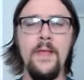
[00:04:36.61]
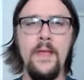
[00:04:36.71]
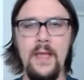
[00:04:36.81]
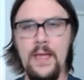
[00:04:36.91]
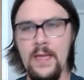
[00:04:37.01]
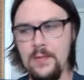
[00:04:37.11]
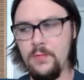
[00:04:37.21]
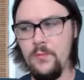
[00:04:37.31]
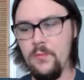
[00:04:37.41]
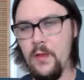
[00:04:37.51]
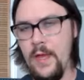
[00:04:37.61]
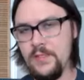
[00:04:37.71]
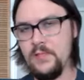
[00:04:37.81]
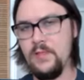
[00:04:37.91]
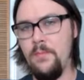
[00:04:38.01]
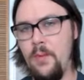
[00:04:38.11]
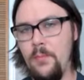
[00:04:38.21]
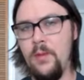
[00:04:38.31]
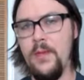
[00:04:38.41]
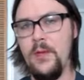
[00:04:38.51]
And as the
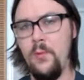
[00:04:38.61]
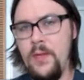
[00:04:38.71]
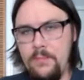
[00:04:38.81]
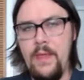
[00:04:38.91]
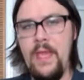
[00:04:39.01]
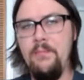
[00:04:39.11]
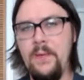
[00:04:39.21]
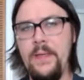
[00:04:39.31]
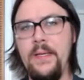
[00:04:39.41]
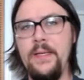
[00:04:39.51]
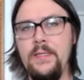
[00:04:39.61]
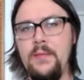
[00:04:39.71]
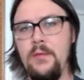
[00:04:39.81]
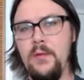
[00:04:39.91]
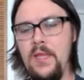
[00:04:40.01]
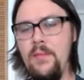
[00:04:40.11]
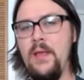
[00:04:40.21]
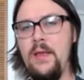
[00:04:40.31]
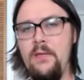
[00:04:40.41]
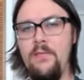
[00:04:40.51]
public, we may be
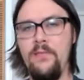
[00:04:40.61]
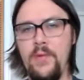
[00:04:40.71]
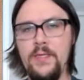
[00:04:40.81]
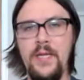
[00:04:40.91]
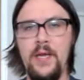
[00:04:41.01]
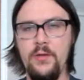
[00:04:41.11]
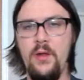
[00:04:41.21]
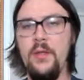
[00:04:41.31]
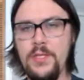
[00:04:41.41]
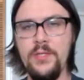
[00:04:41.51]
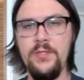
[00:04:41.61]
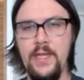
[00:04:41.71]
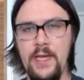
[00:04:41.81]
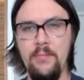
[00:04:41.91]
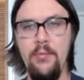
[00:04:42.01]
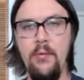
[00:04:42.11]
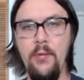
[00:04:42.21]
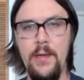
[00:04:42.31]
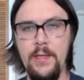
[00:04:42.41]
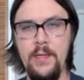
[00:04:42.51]
limited from a technology
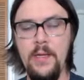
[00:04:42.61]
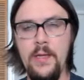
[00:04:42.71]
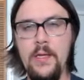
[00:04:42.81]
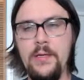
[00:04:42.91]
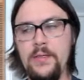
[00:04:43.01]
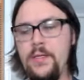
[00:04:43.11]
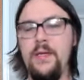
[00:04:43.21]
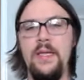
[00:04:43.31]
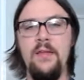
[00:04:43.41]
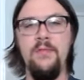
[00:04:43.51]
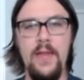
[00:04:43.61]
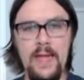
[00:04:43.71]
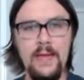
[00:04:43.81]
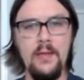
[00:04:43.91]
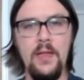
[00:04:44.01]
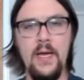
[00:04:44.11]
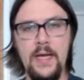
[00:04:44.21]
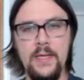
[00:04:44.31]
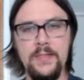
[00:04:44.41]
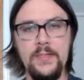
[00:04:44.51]
standpoint to even
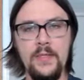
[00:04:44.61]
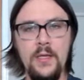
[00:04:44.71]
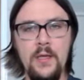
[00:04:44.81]
analyze